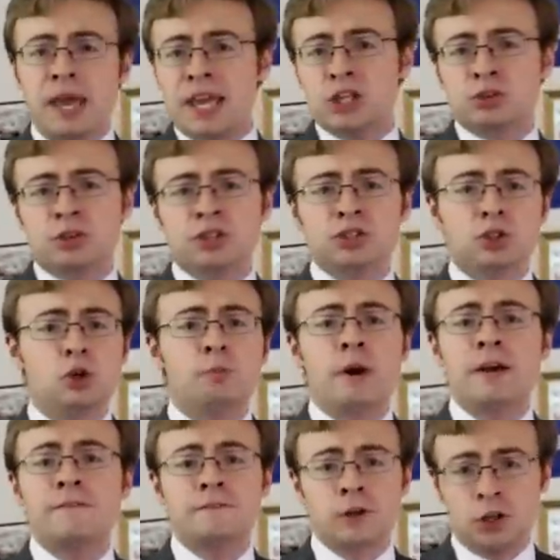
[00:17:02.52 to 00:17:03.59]
patrons who,
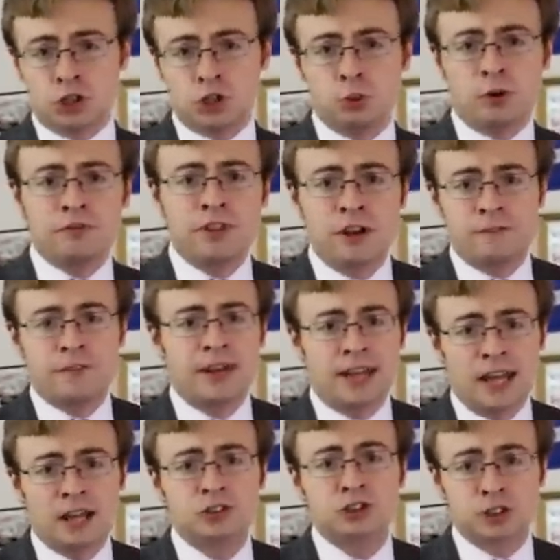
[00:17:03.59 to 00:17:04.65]
by virtue of their
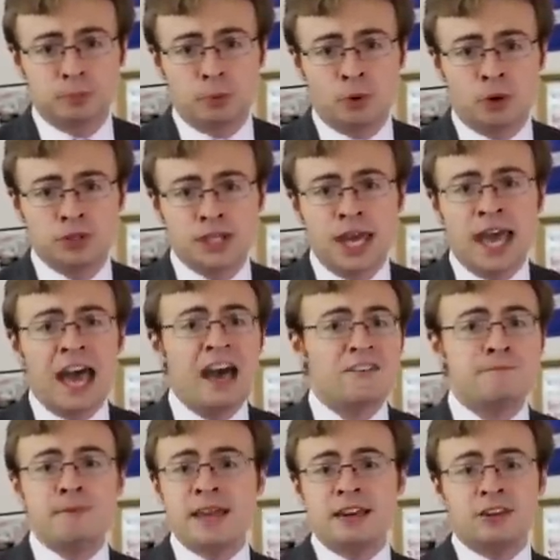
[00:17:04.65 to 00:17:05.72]
financial support,
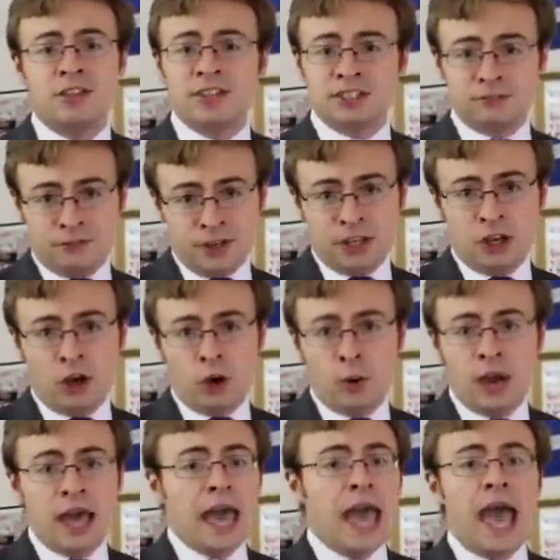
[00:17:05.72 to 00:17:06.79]
have made this video
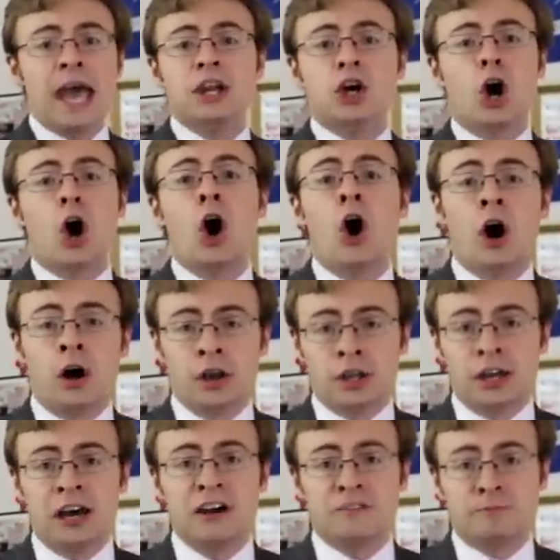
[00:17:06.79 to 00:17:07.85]
and all
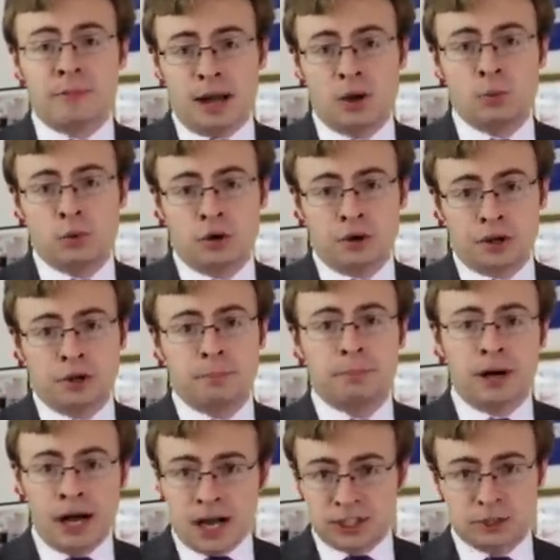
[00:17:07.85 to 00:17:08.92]
of my work
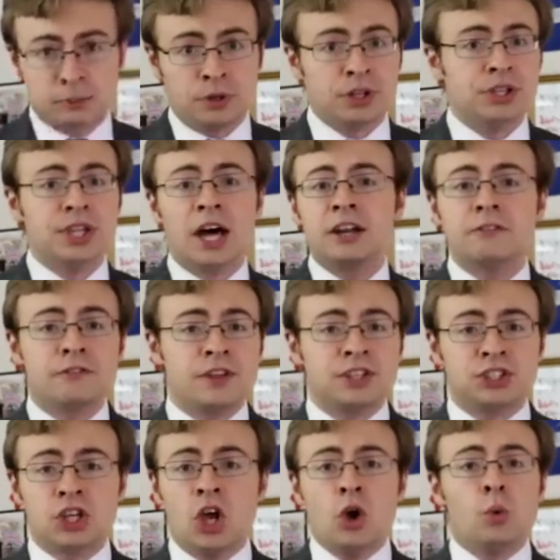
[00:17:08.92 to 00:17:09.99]
possible. None of
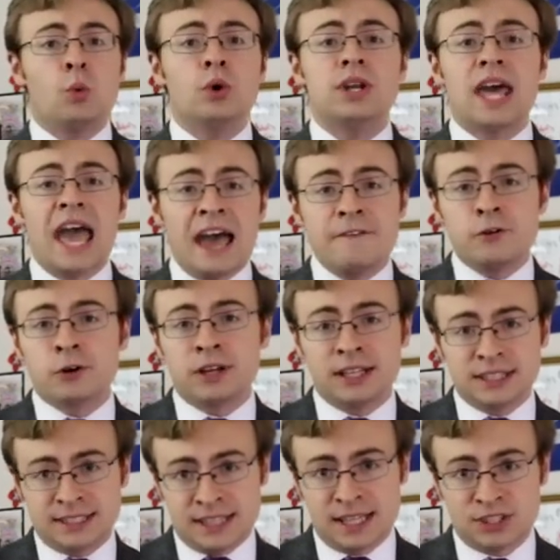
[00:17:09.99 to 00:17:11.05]
this would ever
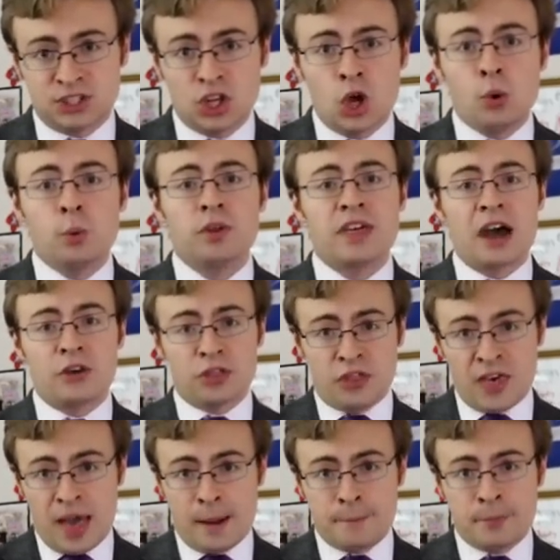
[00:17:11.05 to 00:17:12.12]
exist without
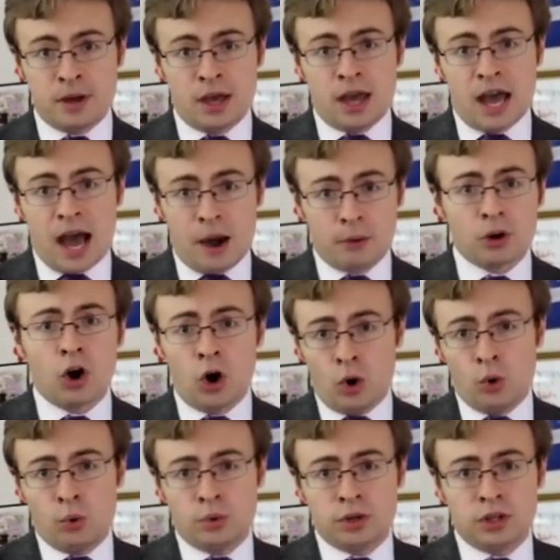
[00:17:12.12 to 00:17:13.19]
them, our
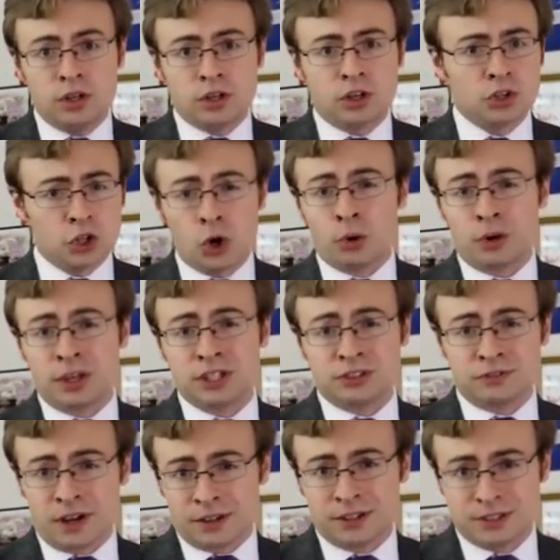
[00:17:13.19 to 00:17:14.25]
own glorious
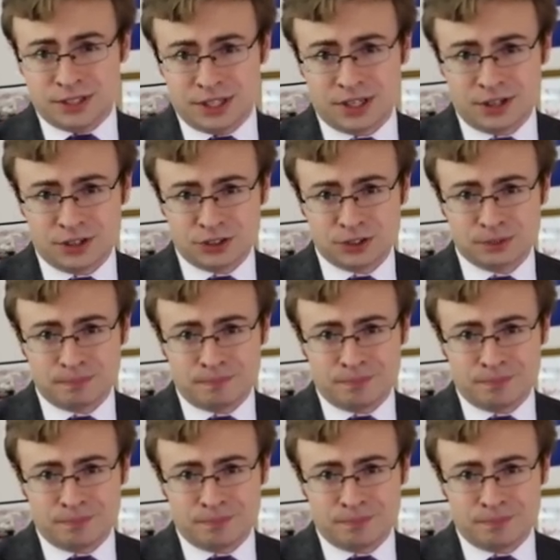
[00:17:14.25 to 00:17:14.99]
volunteers.